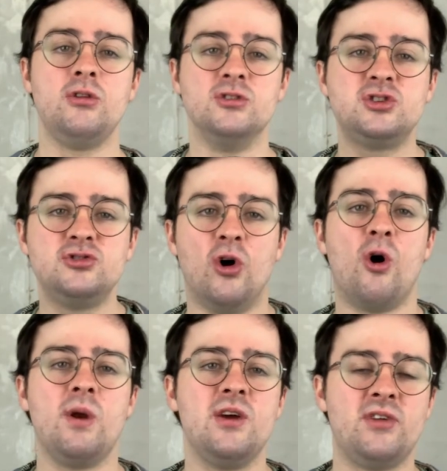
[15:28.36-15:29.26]
the
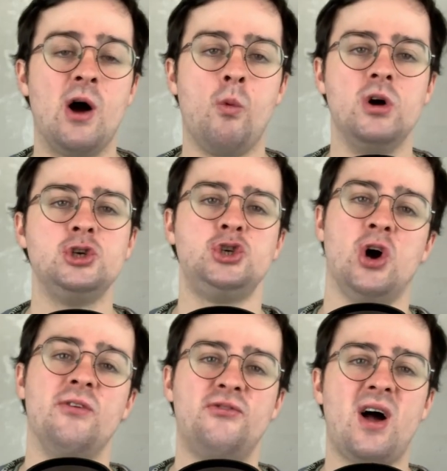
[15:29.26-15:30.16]
story of that one
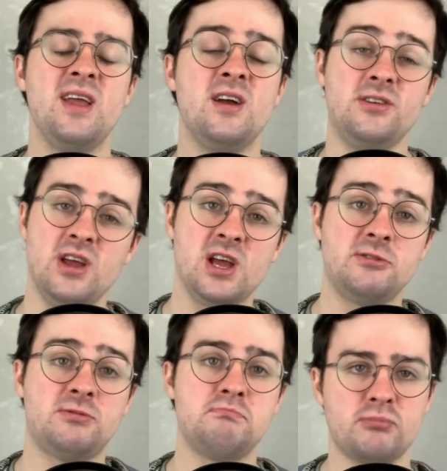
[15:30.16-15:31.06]
shot fired
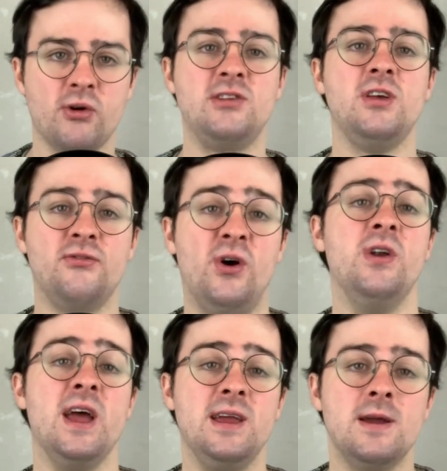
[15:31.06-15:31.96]
is pretty
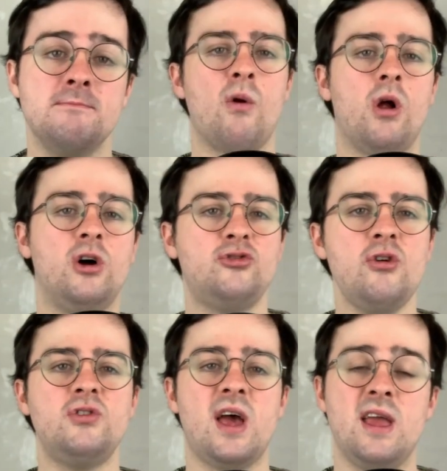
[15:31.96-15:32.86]
funny. There are
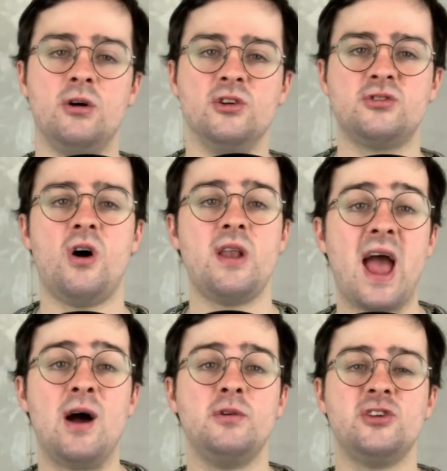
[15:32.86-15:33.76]
two tales on
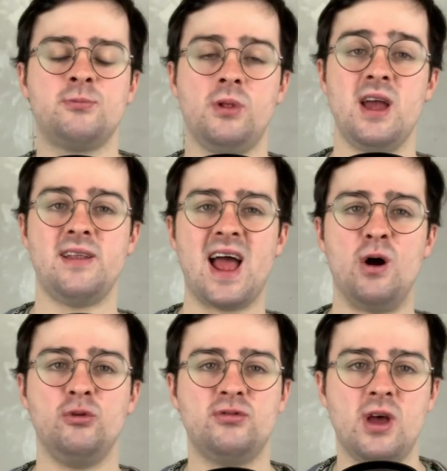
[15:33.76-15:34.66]
how this played
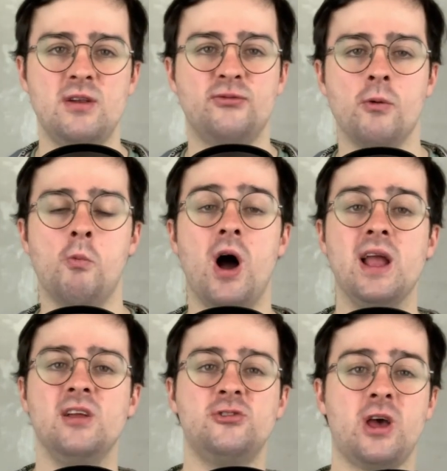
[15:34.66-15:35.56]
out, and from what
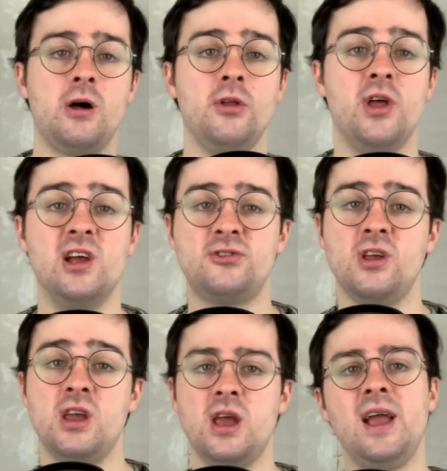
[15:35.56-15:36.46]
I can tell, there's the